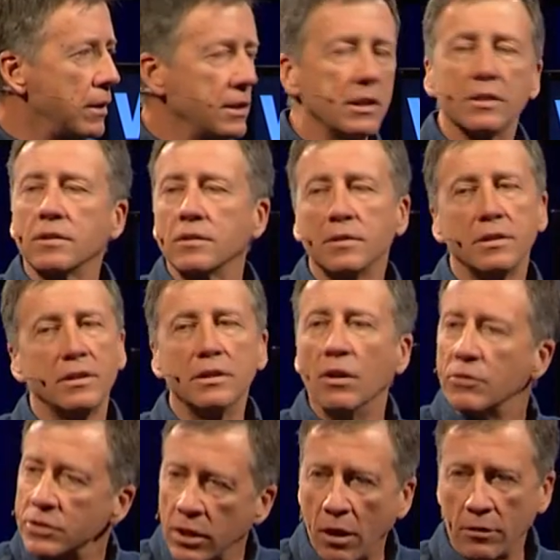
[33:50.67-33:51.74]
Just
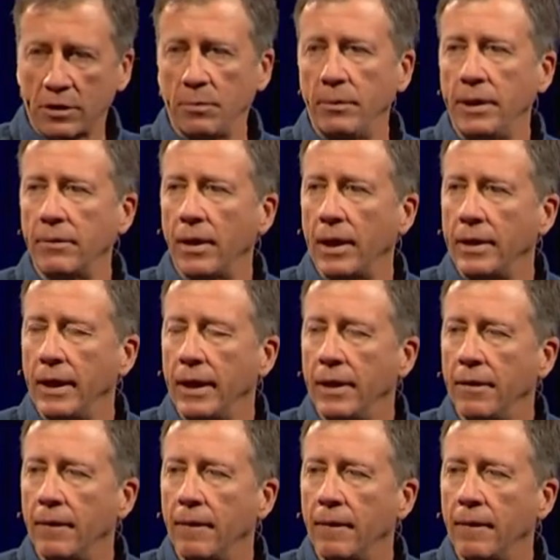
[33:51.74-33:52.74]
don't talk to me right now.